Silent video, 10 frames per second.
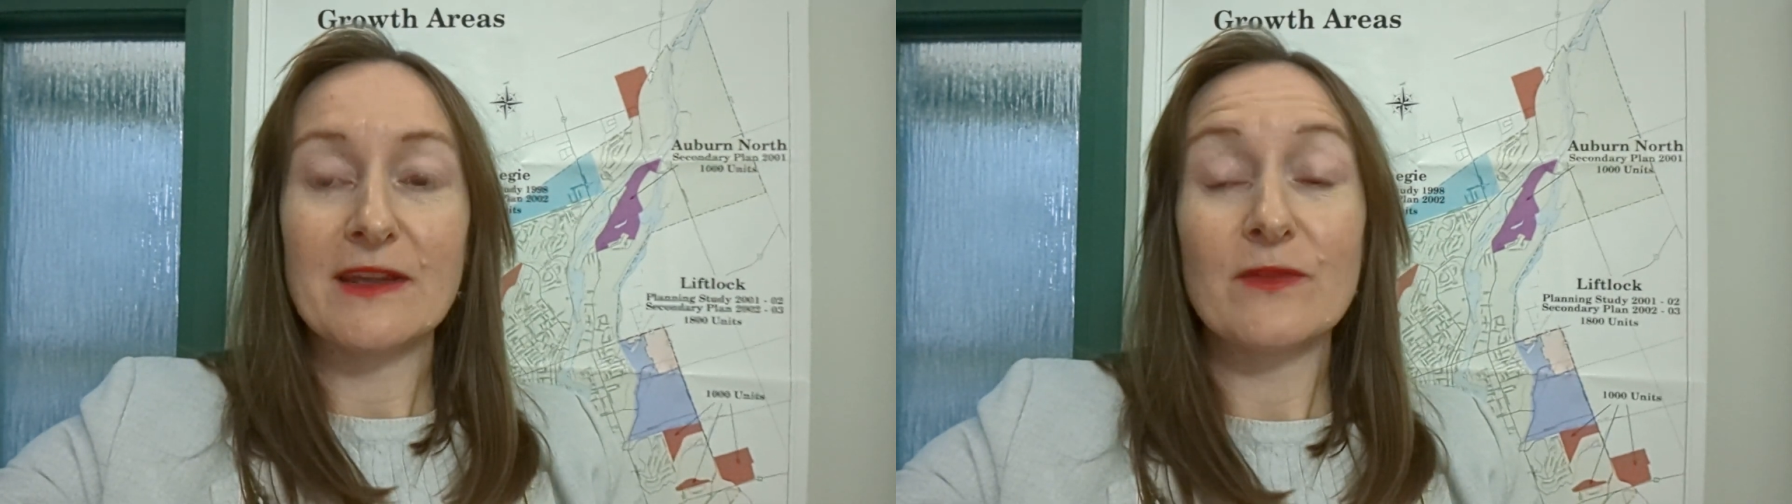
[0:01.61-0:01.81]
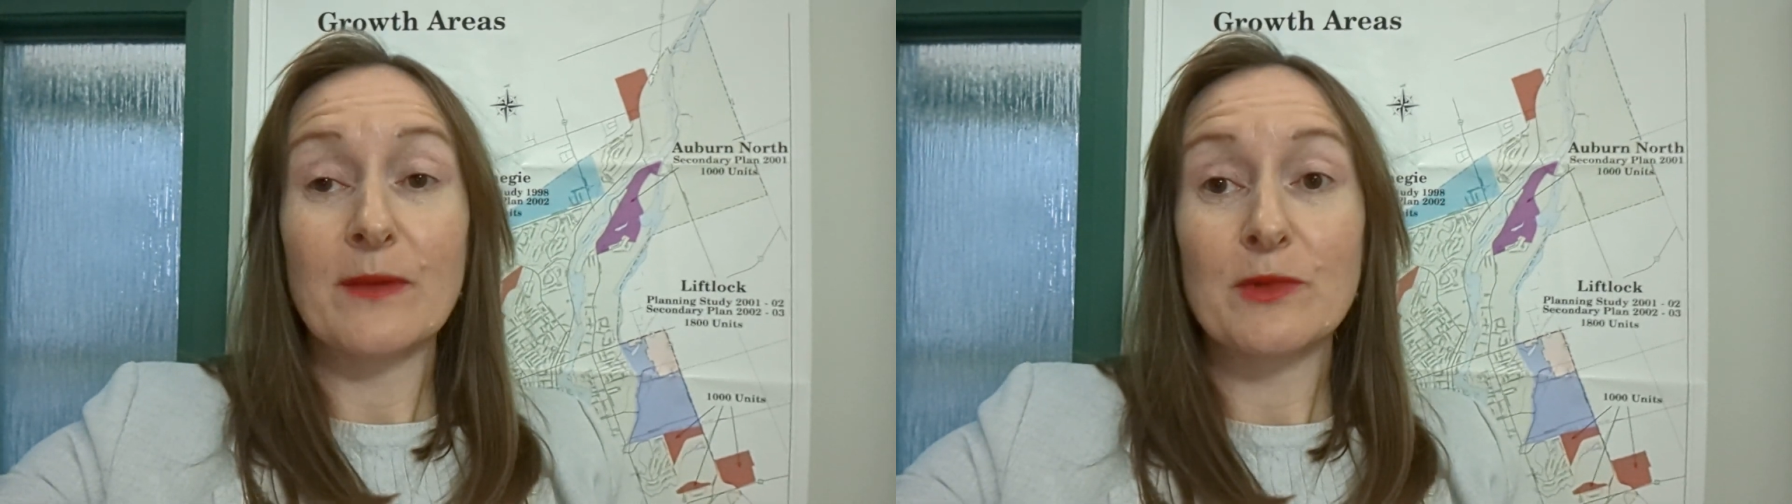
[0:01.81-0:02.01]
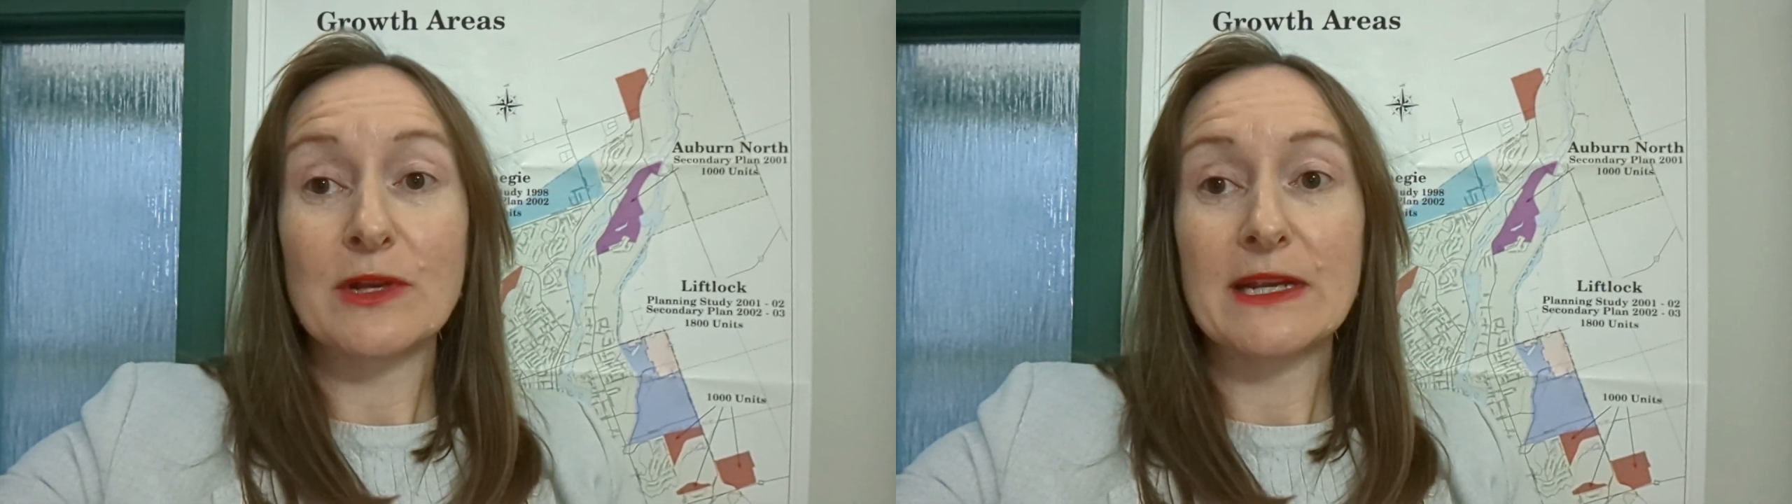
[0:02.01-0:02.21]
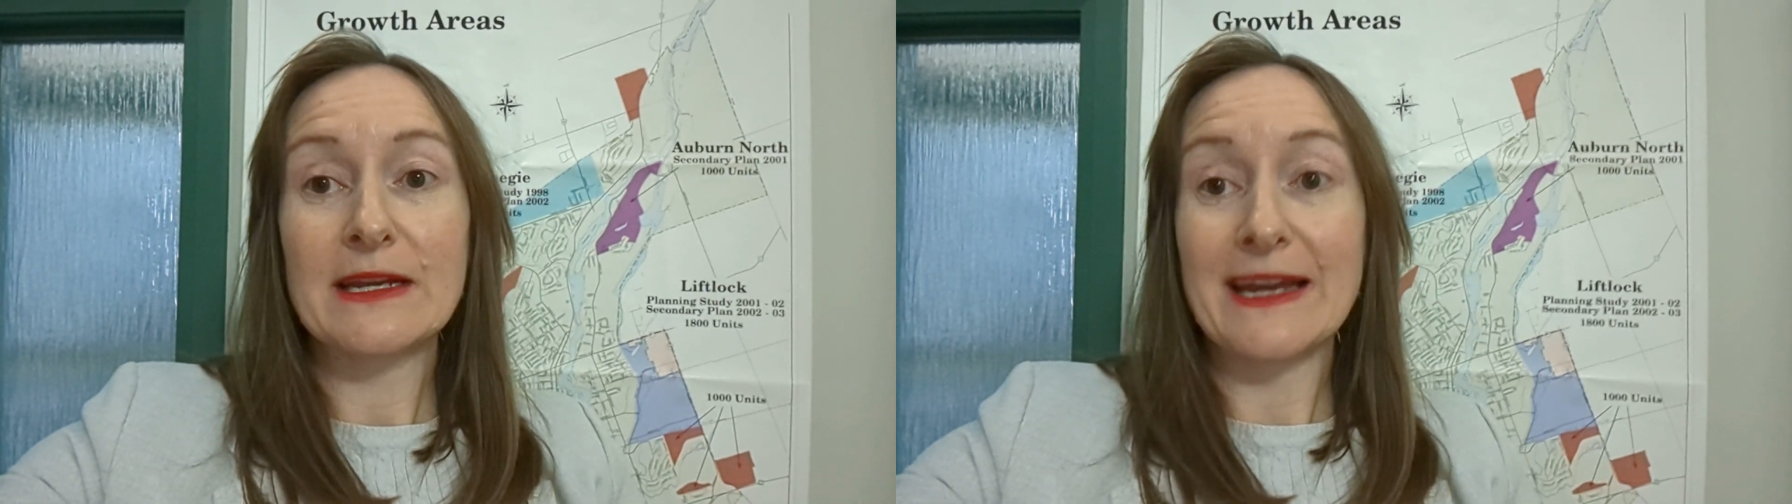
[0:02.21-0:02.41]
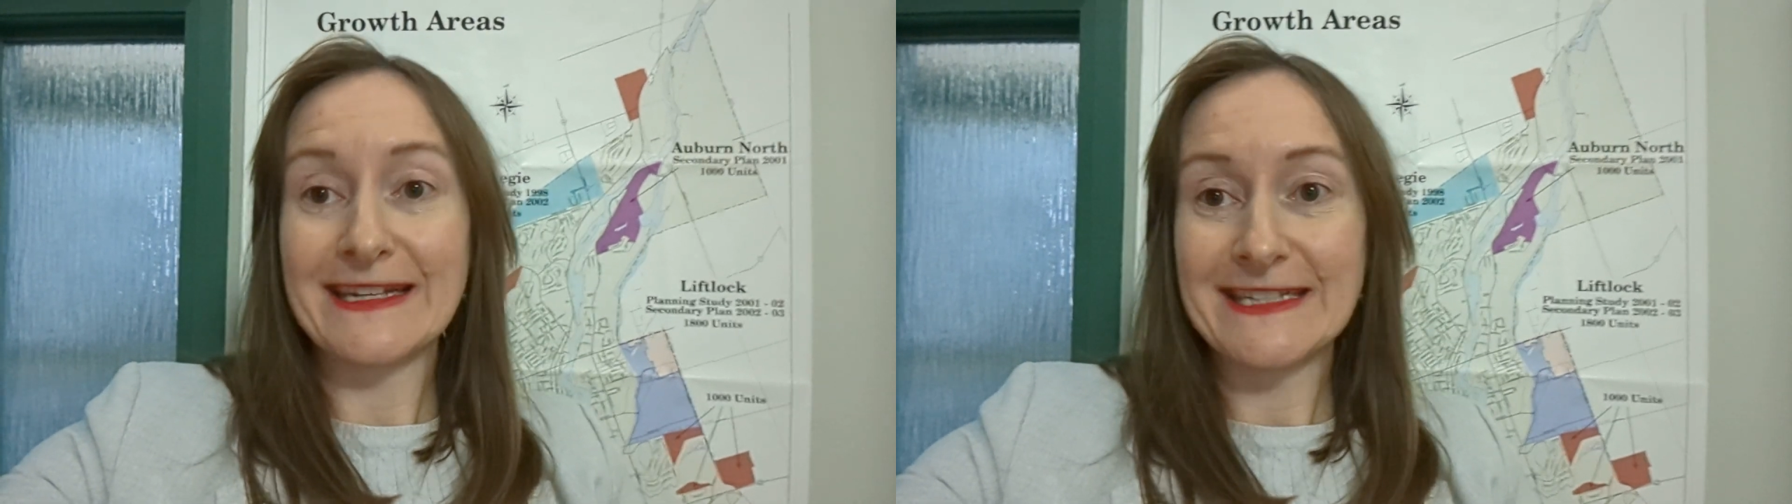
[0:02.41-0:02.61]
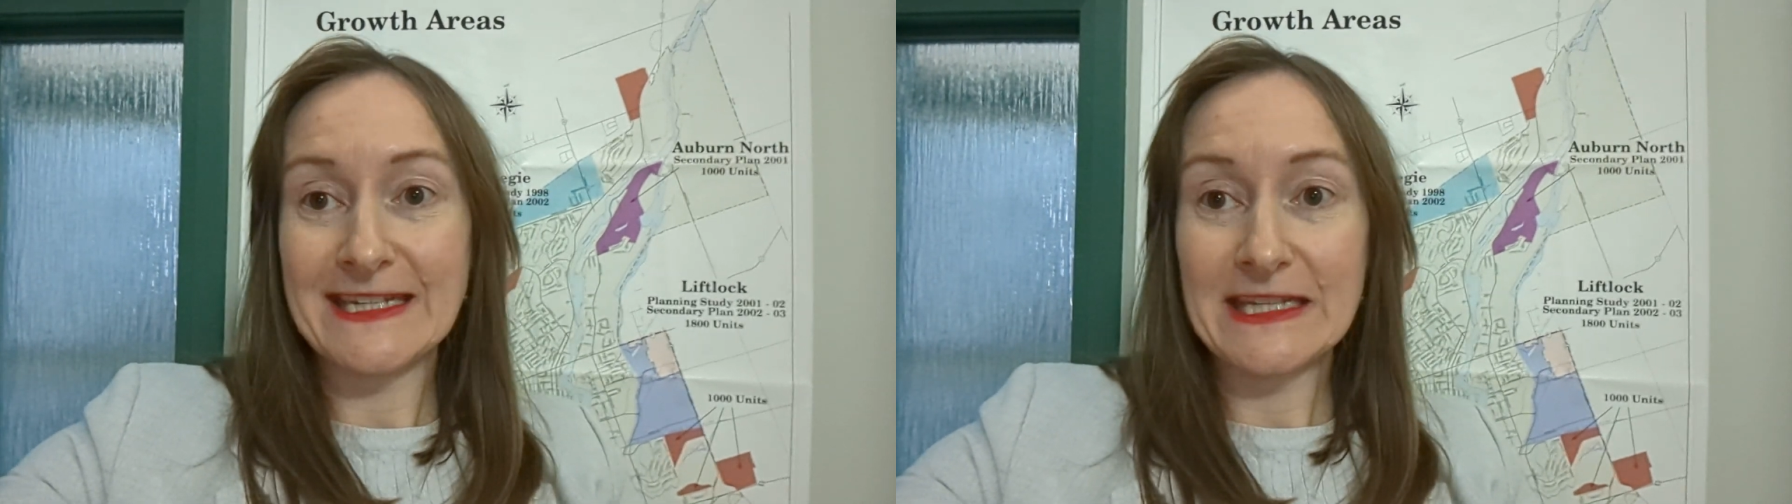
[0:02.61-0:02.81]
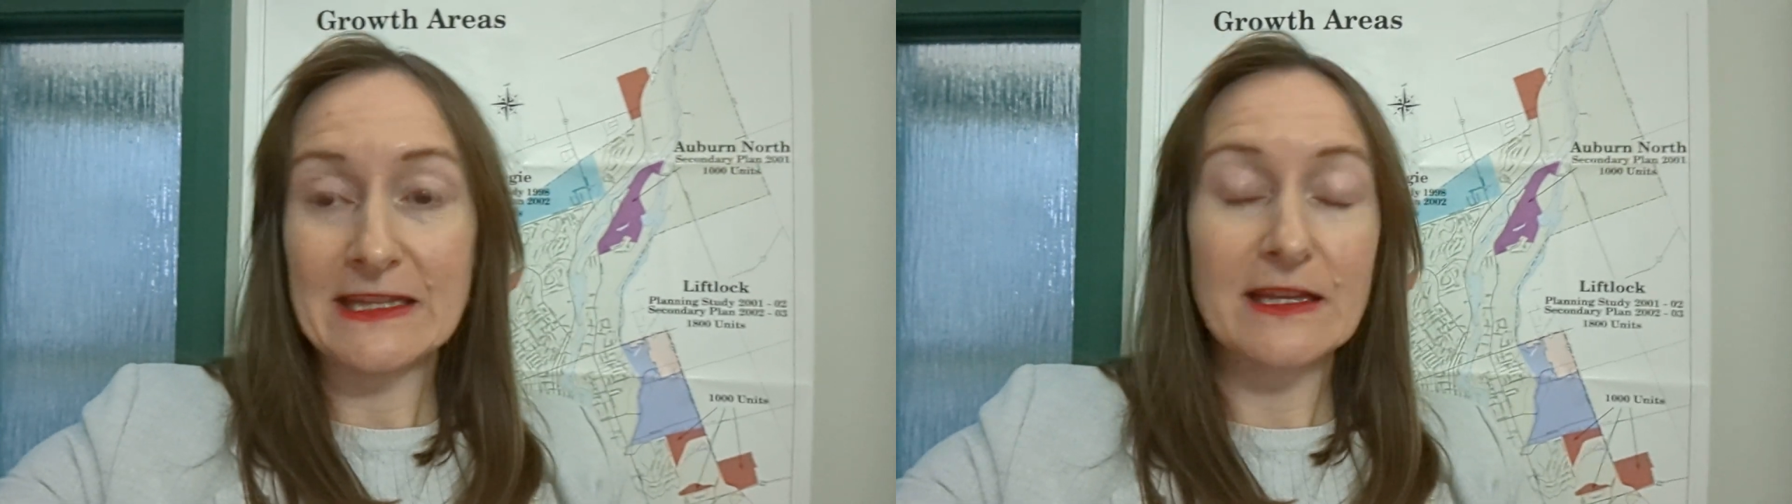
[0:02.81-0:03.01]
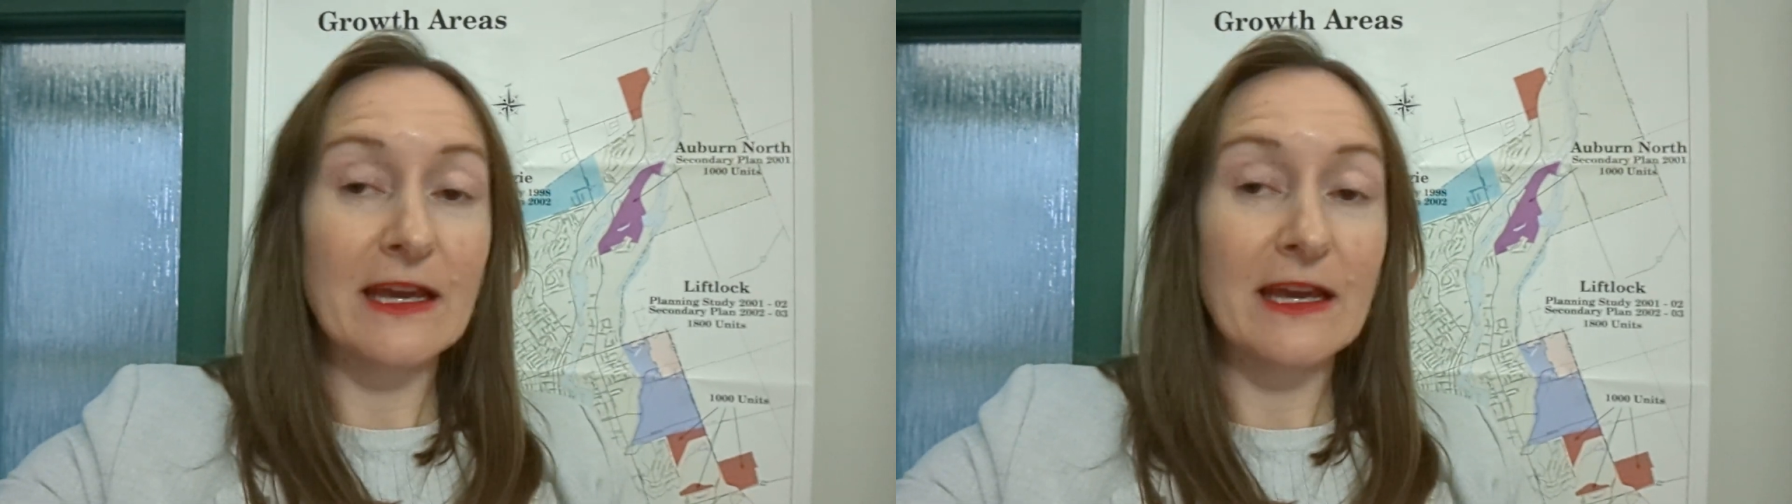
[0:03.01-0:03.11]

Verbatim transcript: February 19th.